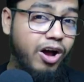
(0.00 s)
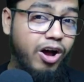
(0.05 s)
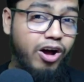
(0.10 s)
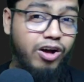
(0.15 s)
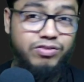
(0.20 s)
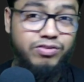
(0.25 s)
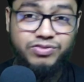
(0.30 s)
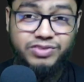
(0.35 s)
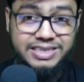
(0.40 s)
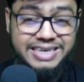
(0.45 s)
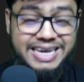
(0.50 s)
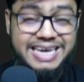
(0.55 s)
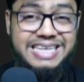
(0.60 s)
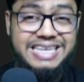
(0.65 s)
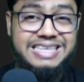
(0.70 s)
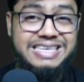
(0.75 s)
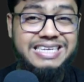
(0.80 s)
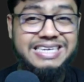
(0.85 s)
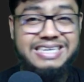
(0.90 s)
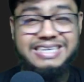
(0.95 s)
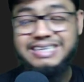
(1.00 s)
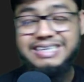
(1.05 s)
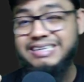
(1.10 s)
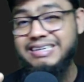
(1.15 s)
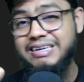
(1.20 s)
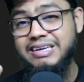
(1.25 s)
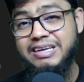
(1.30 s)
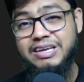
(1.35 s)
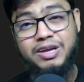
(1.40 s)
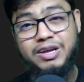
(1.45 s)
of
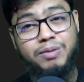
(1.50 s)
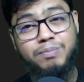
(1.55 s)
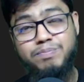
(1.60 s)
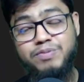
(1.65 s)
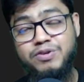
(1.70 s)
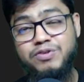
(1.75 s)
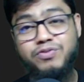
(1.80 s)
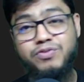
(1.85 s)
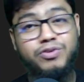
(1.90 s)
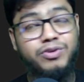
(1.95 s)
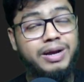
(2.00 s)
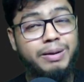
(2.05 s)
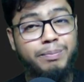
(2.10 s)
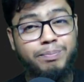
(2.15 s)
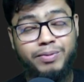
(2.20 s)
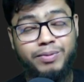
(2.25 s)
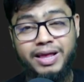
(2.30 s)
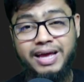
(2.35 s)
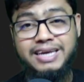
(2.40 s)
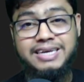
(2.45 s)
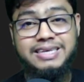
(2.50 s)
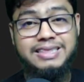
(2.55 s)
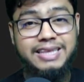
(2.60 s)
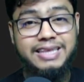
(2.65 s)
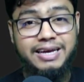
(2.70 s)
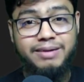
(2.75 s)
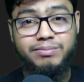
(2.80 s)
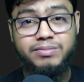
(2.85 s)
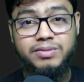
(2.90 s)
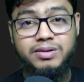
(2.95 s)
changing before applying
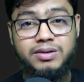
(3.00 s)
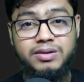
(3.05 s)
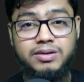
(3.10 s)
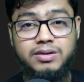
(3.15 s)
them.